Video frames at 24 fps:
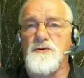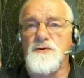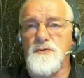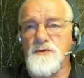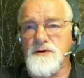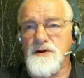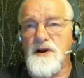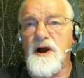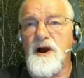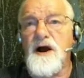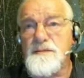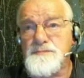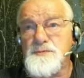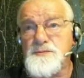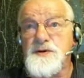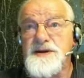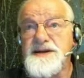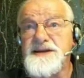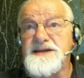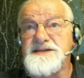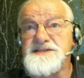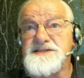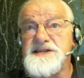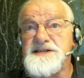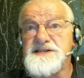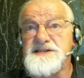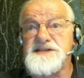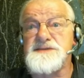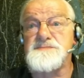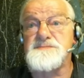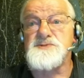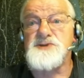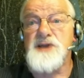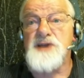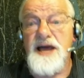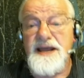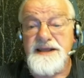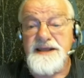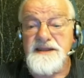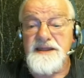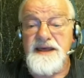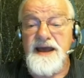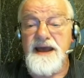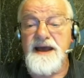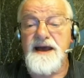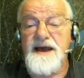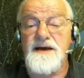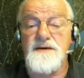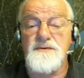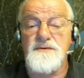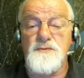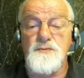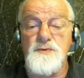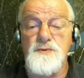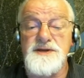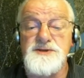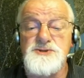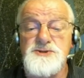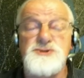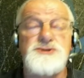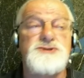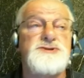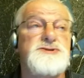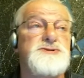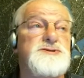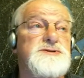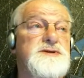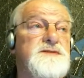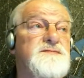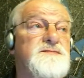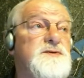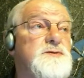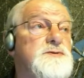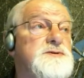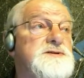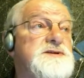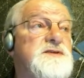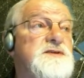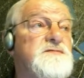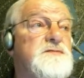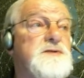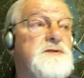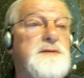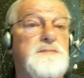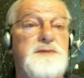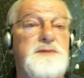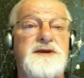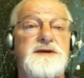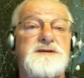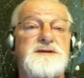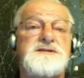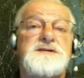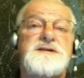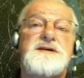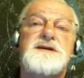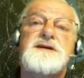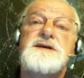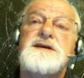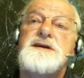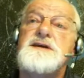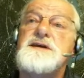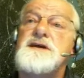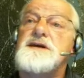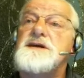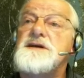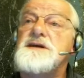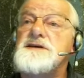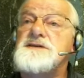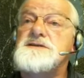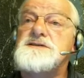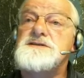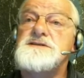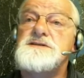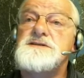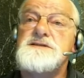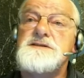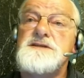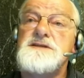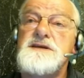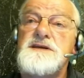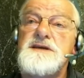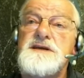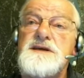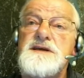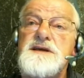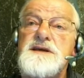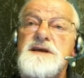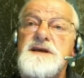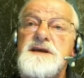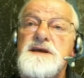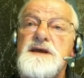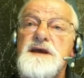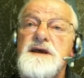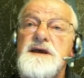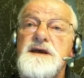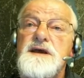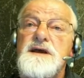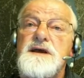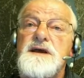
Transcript: or operating systems like that, which, of course, FreeBSD is the